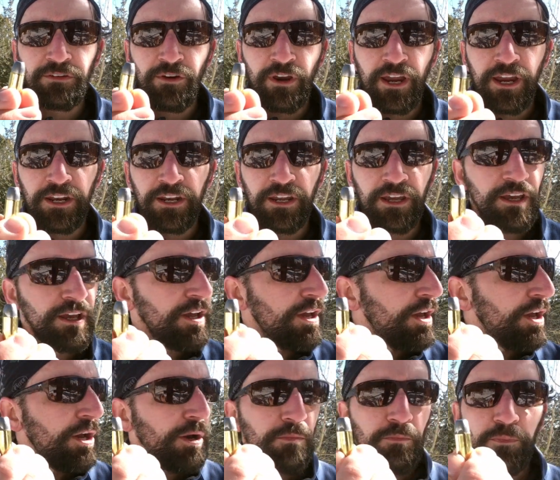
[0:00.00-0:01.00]
grain
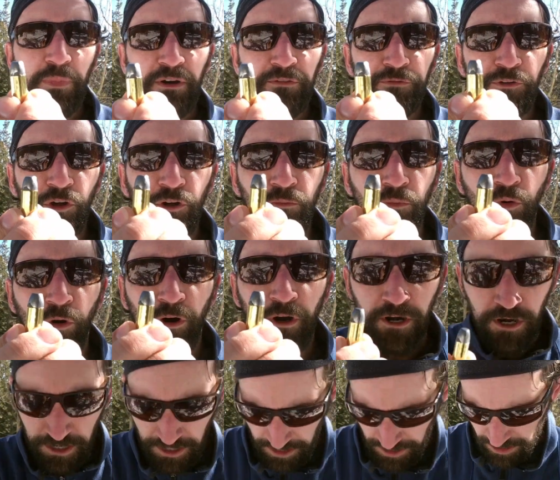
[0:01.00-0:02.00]
buffalo
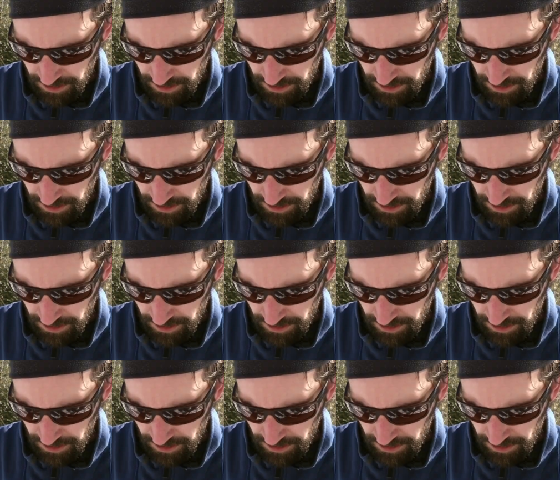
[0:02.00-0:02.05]
boar.